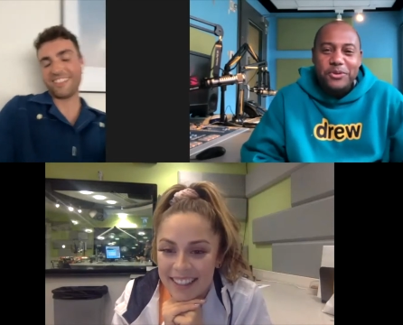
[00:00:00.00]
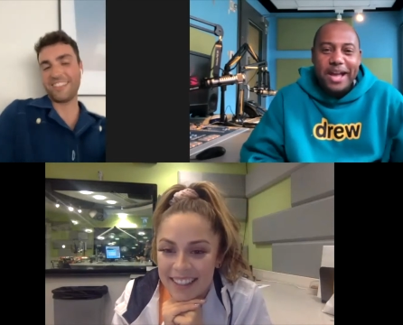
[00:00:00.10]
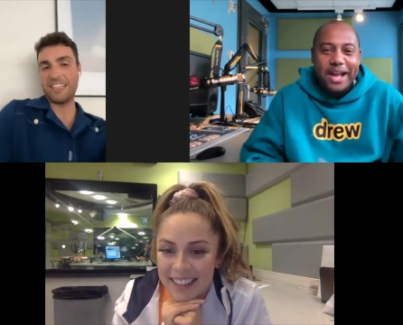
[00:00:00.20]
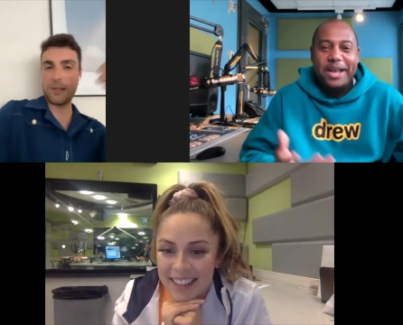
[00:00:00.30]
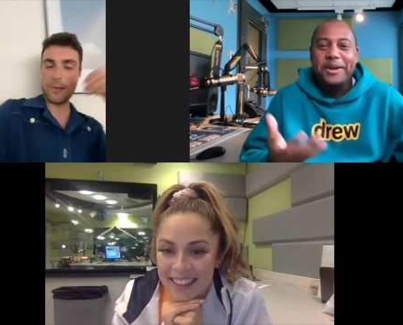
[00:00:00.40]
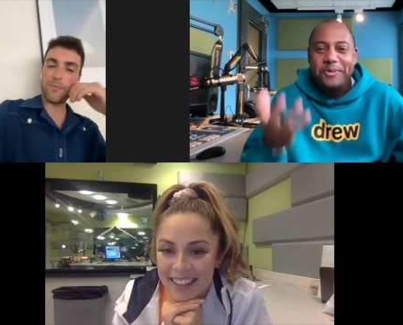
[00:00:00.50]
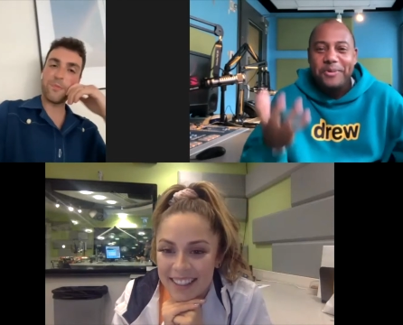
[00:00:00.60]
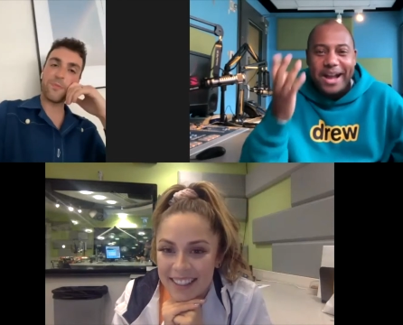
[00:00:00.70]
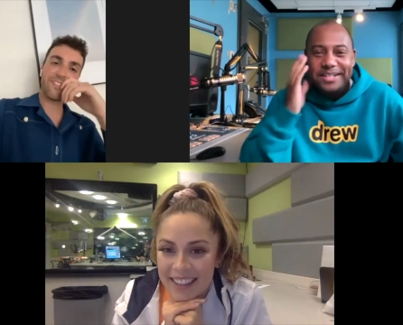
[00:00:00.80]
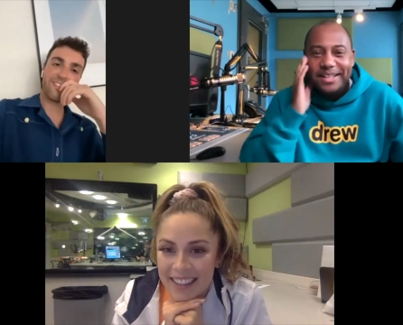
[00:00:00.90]
Speaker 1: yeah,
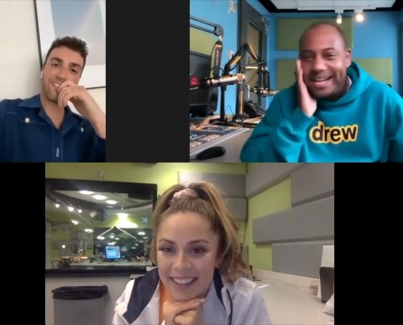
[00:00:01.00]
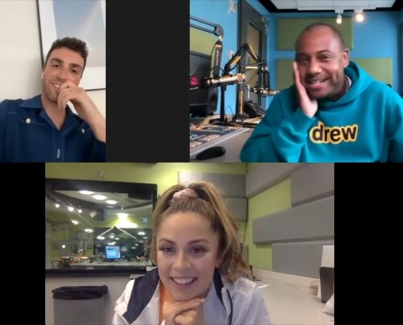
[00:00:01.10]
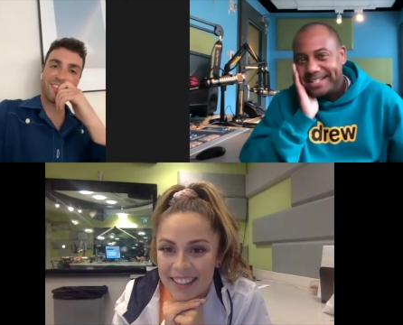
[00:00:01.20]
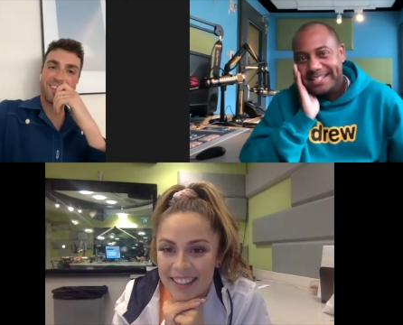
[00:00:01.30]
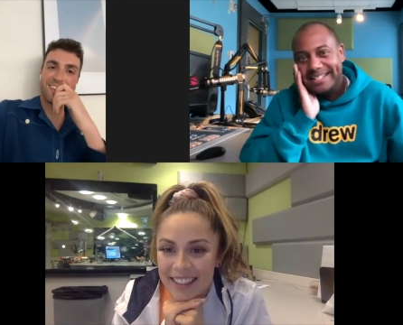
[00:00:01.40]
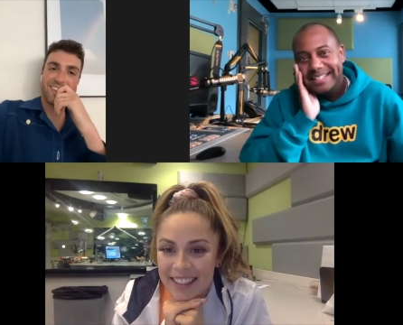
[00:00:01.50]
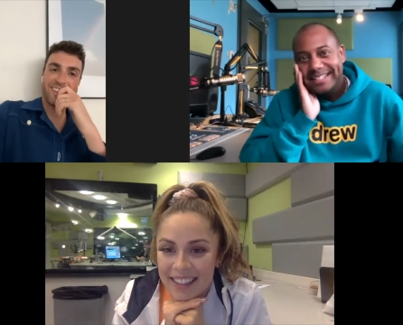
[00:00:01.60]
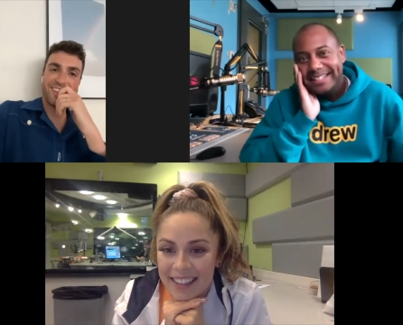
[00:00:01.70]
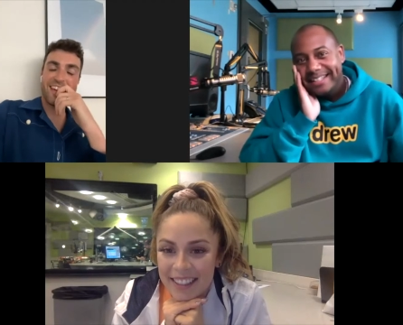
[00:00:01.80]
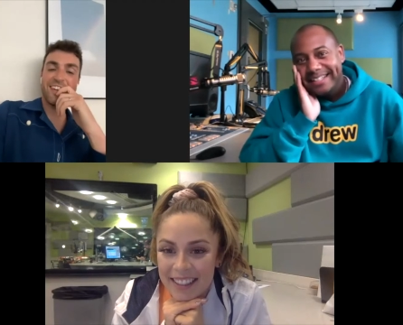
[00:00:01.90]
congratulations.
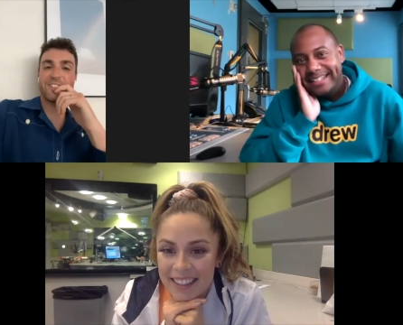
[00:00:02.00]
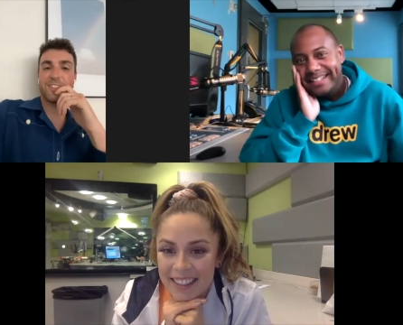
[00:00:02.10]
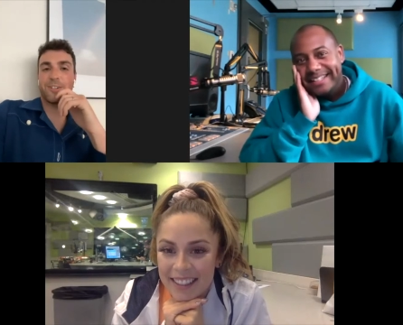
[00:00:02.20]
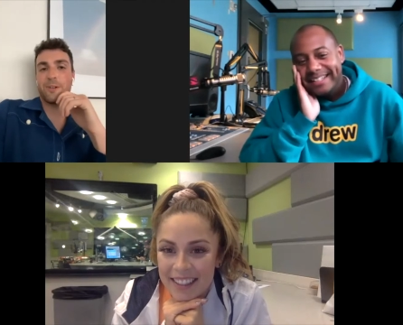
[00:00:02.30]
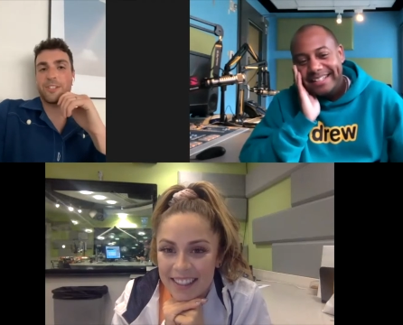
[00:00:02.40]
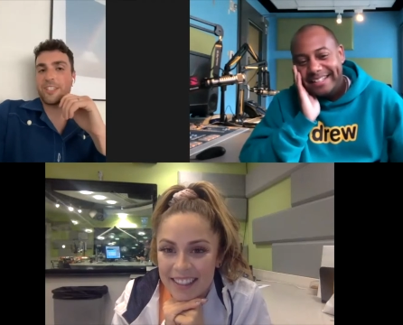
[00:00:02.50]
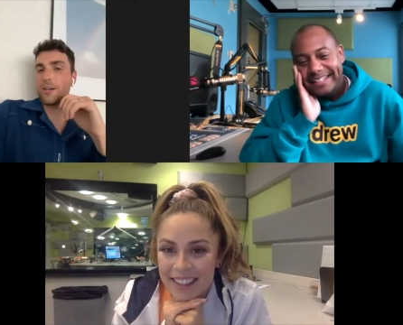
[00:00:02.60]
Thank you so much.